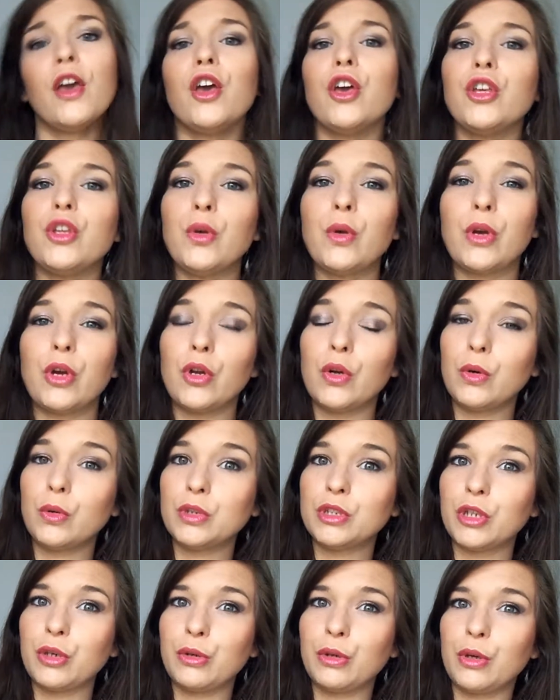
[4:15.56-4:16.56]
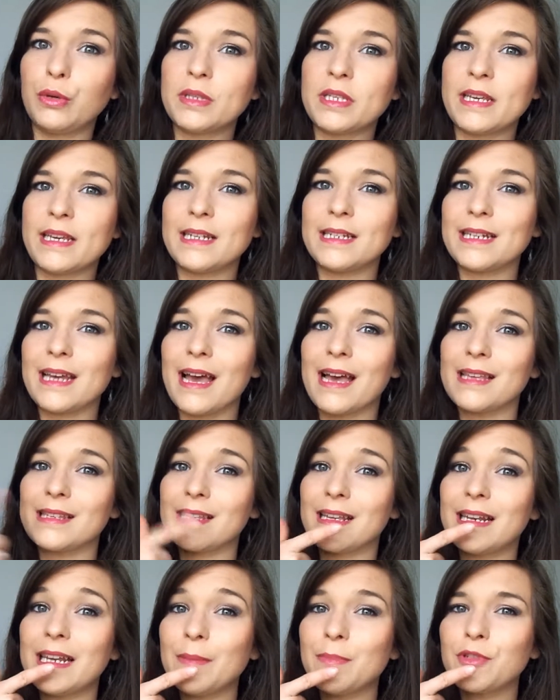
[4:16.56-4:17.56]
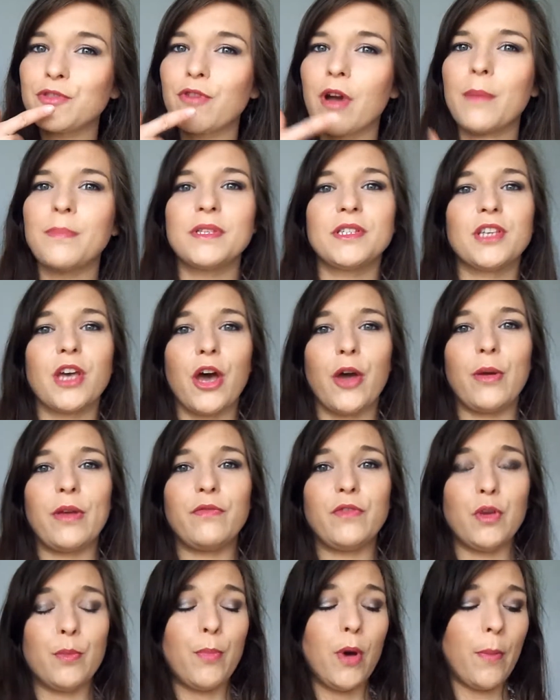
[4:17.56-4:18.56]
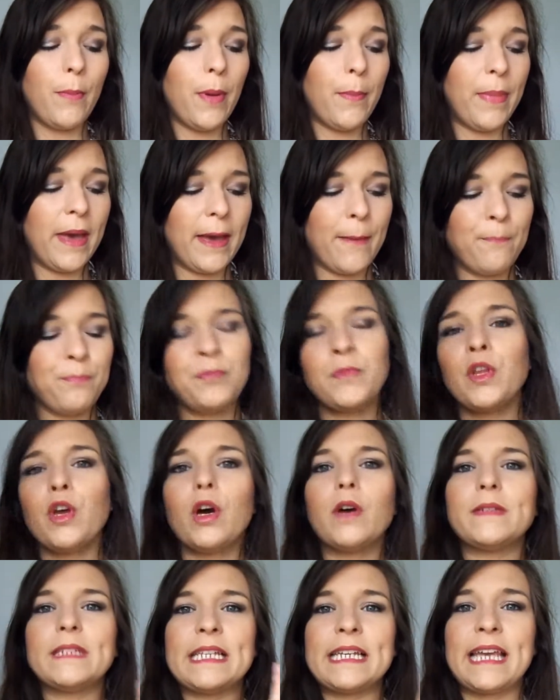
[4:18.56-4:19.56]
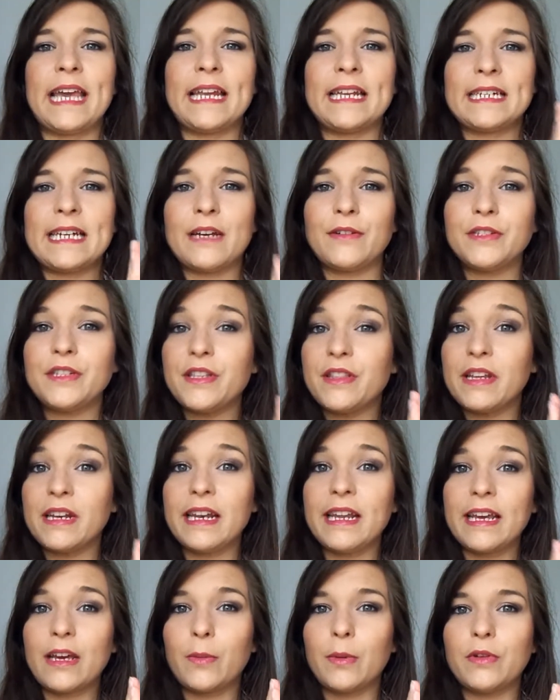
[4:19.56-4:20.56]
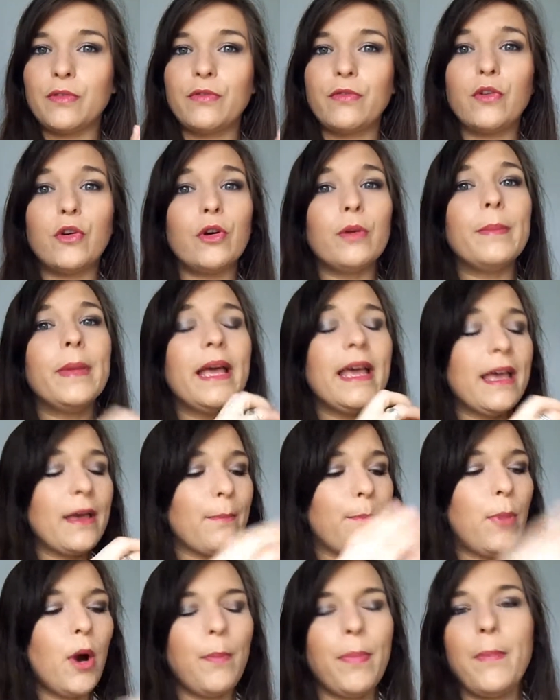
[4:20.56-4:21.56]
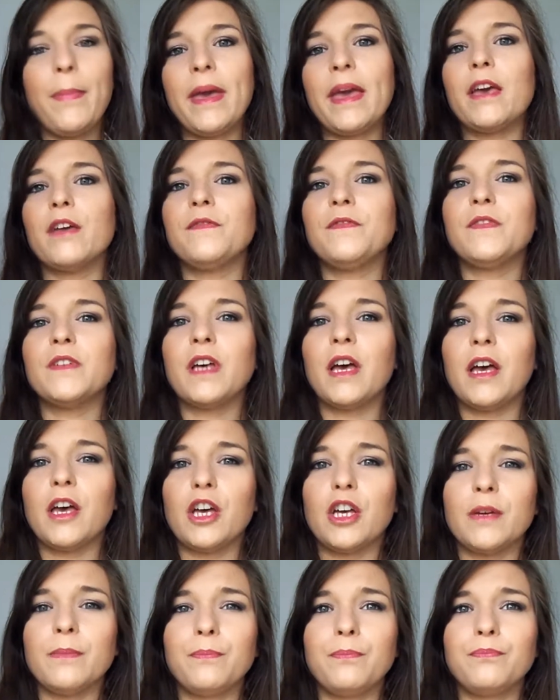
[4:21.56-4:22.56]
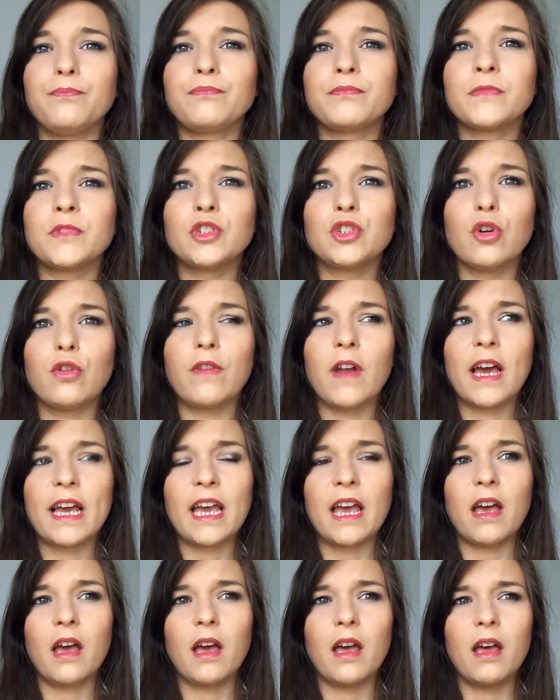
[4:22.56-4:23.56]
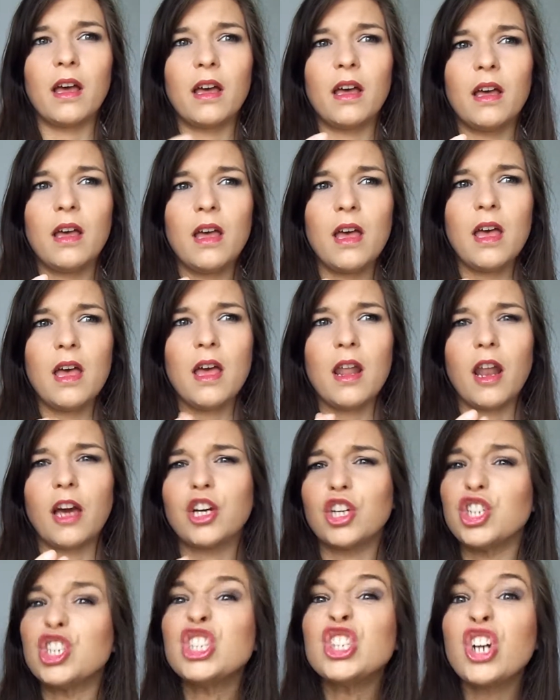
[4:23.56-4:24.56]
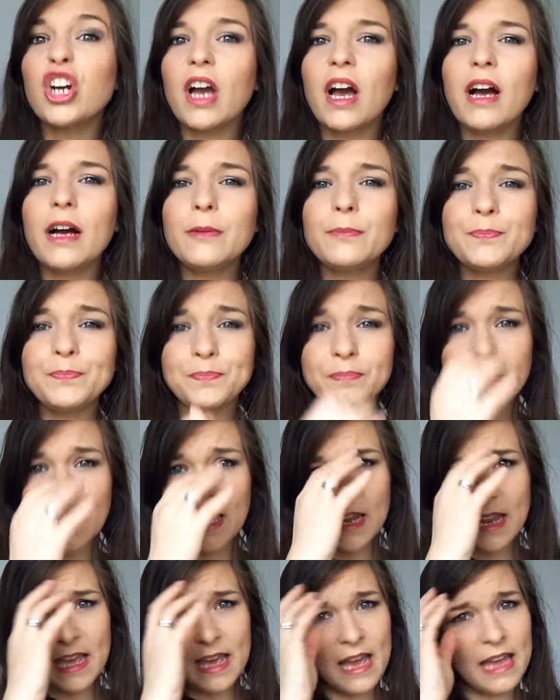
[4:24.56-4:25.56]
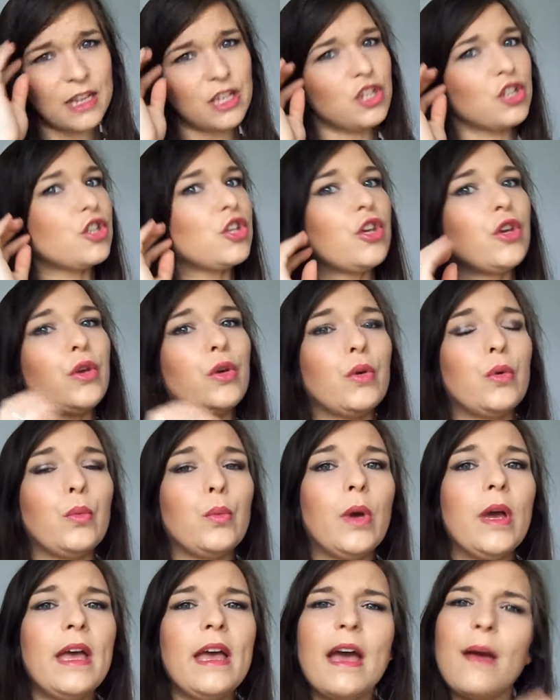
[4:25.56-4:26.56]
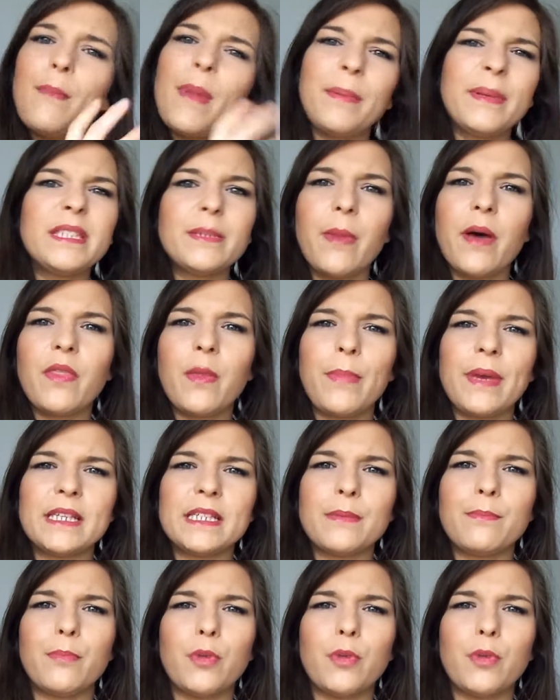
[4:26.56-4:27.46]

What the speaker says: You can also use it as a lip scrub, so if you pop a bit, obviously get it down to the liquid form, pop a bit of sort of like a sugar in it, and you maybe some other bits and